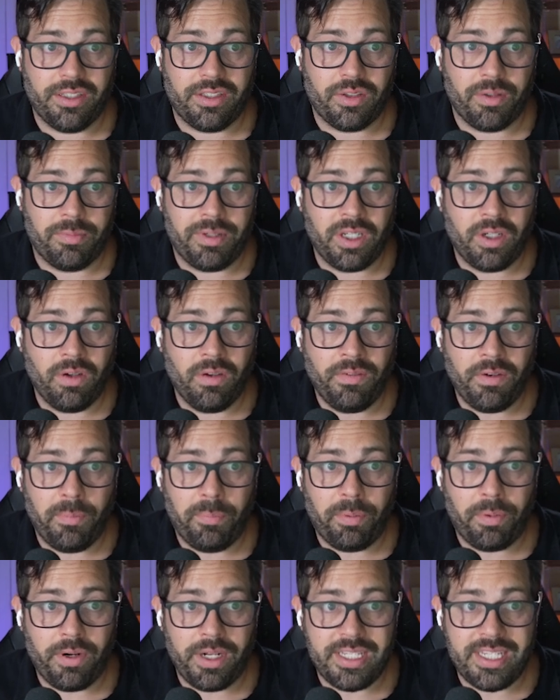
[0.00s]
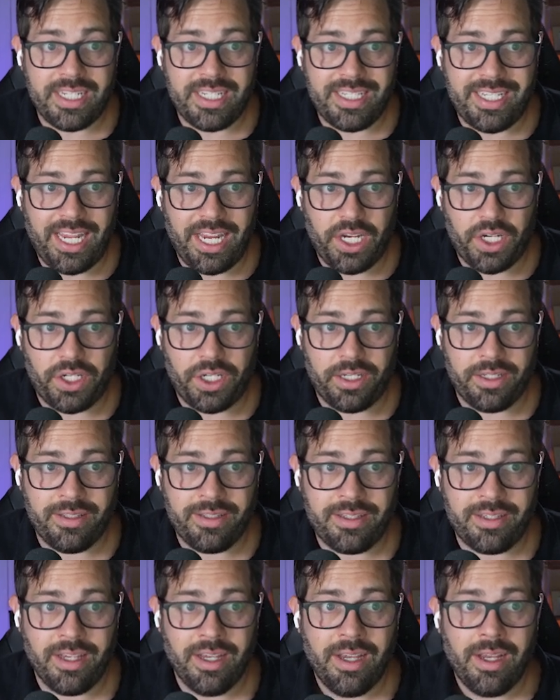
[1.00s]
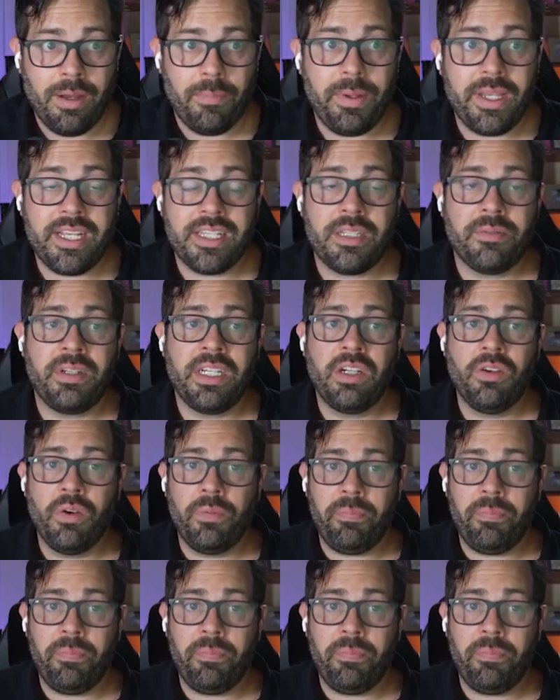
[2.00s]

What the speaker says: So I'm going to go over to presentations because I'm going to go